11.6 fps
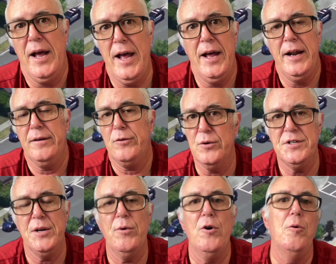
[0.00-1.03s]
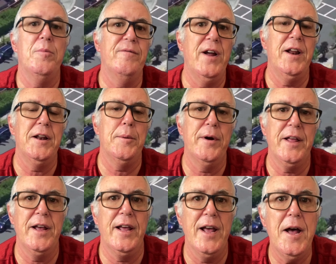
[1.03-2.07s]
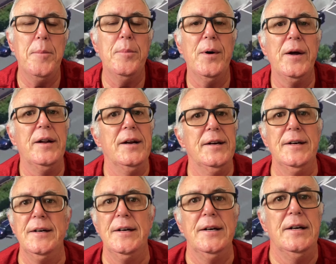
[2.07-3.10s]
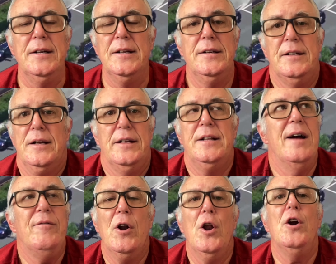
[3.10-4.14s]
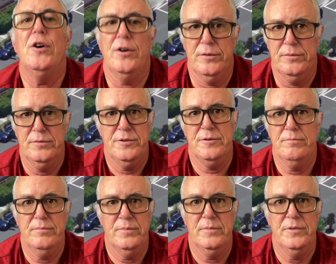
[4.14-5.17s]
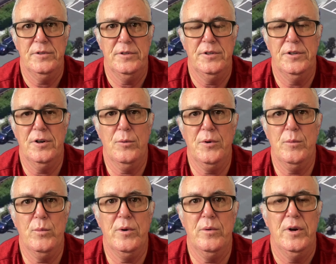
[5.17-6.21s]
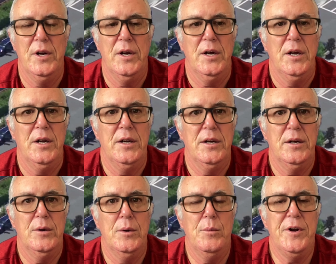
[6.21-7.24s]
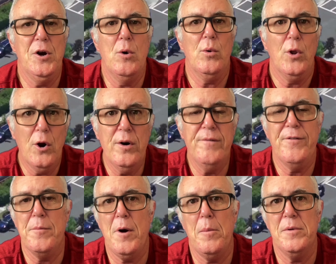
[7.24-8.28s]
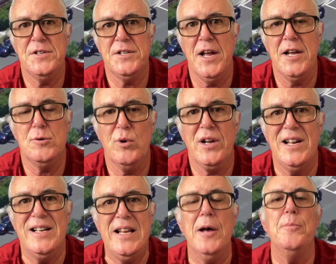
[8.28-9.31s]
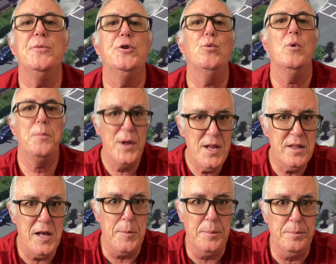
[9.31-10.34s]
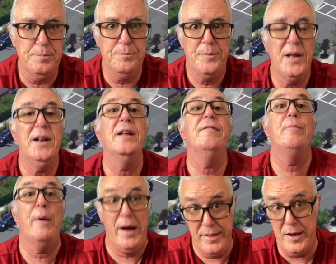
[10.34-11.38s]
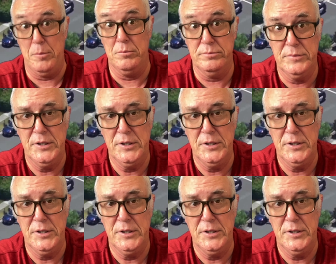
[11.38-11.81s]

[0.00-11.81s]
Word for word: And of course, he won't home invade anybody again, but he never learns. You know, when, when, when we don't learn from our mistakes, we're condemned to repeat them and live by them.